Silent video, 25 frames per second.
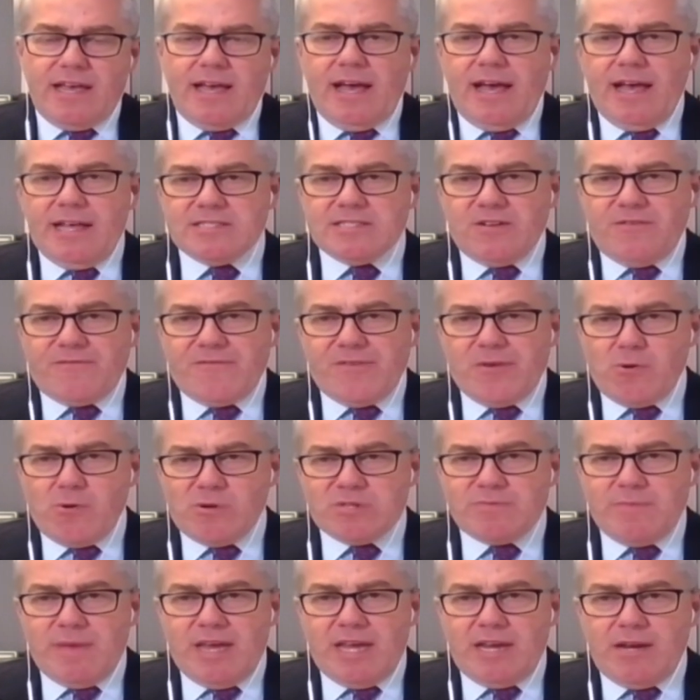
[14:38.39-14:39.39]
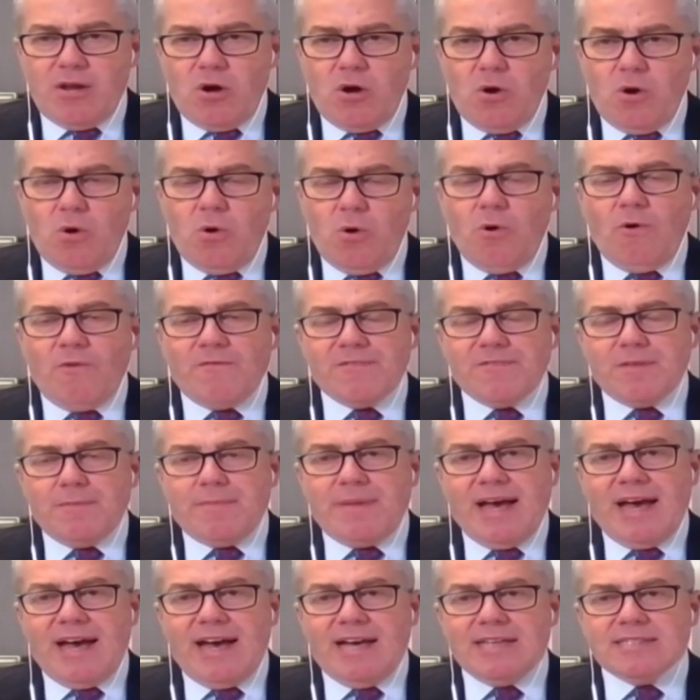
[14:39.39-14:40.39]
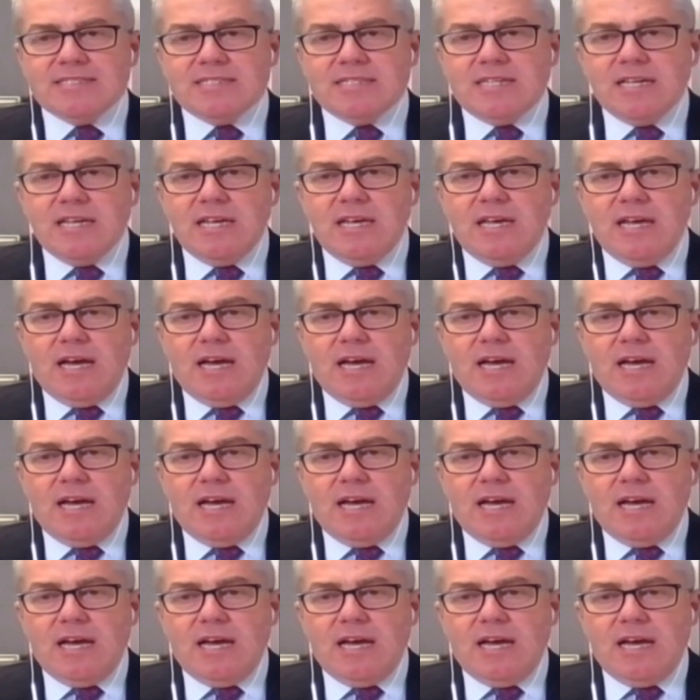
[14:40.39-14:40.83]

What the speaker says: As your viewers may know, over the past